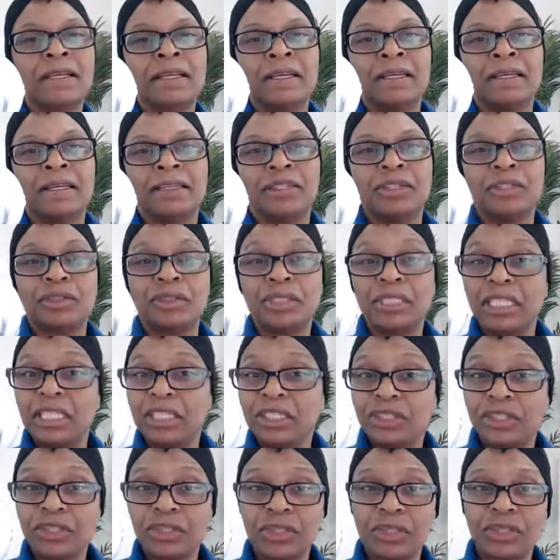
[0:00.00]
your
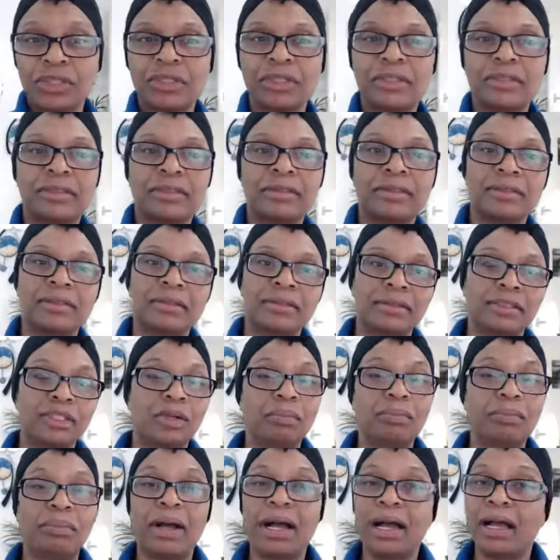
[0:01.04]
teacher, your
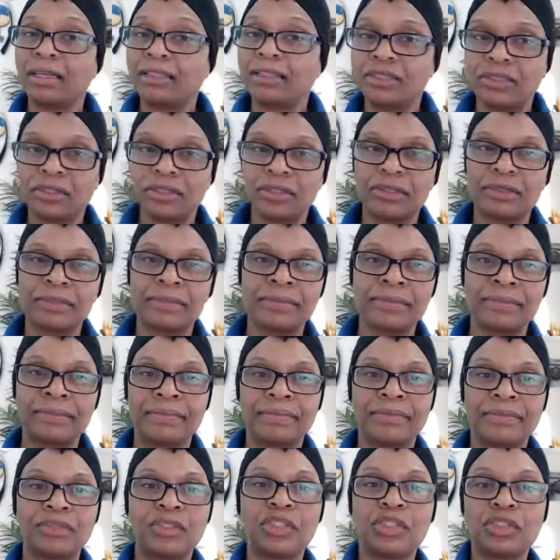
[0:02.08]
pastor,
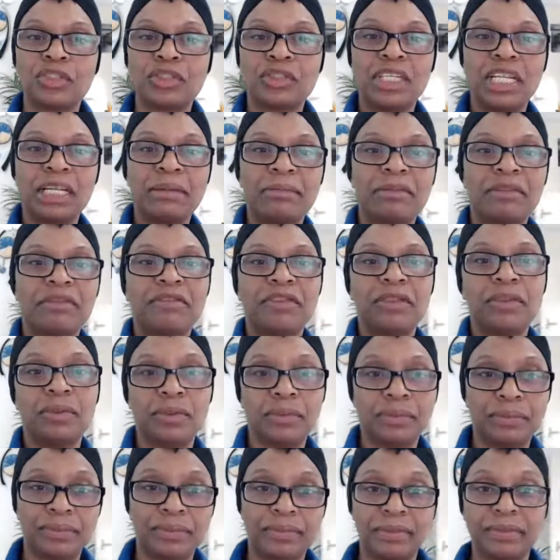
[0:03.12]
just to name a few.
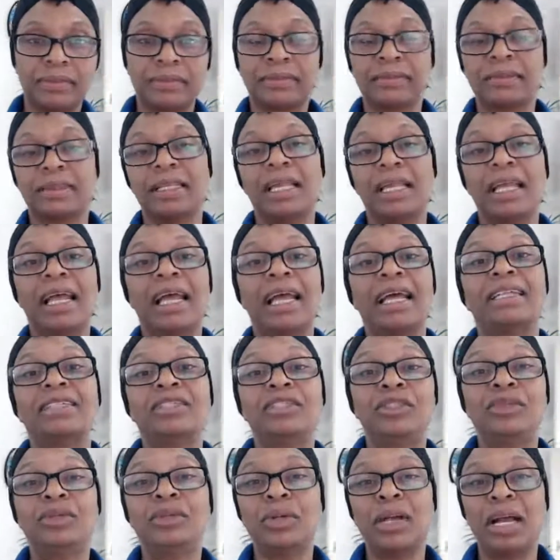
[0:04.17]
And
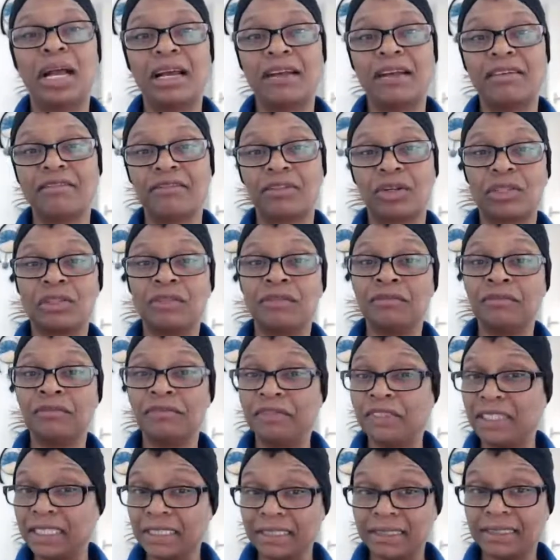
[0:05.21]
you have
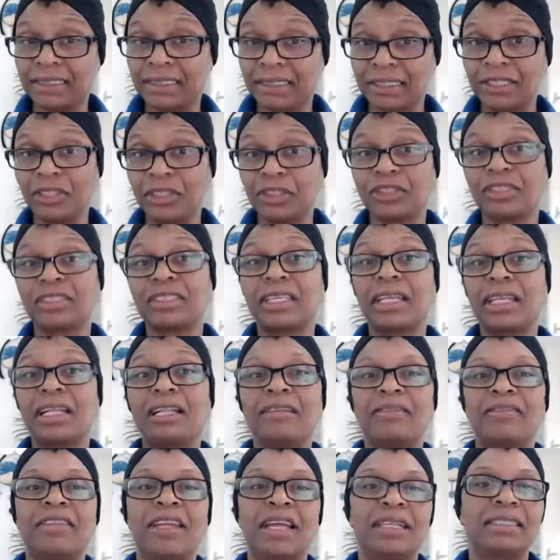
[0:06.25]
convinced
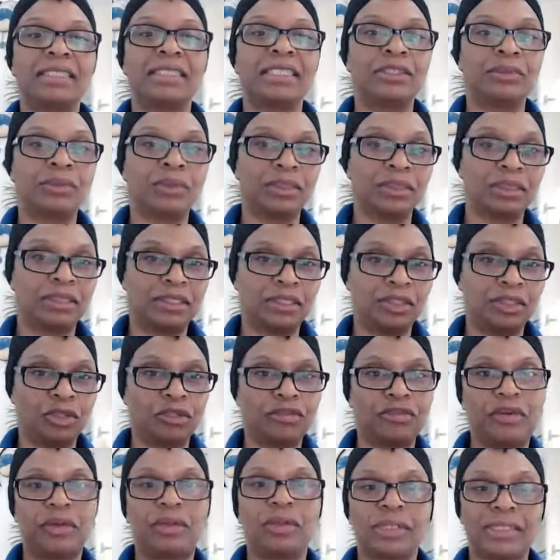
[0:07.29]
yourself that it was your
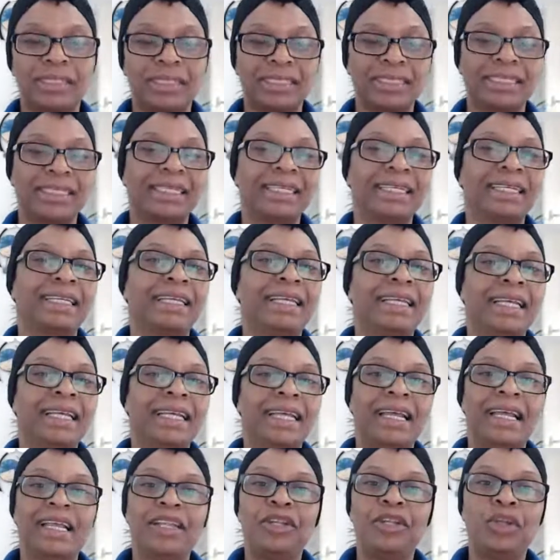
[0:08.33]
fault.
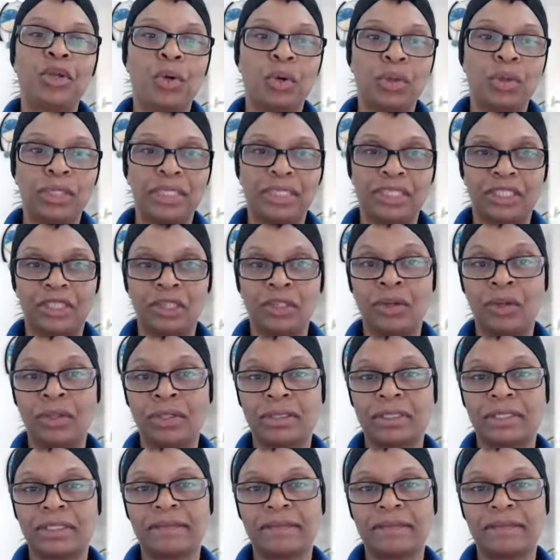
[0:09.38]
No, it's not.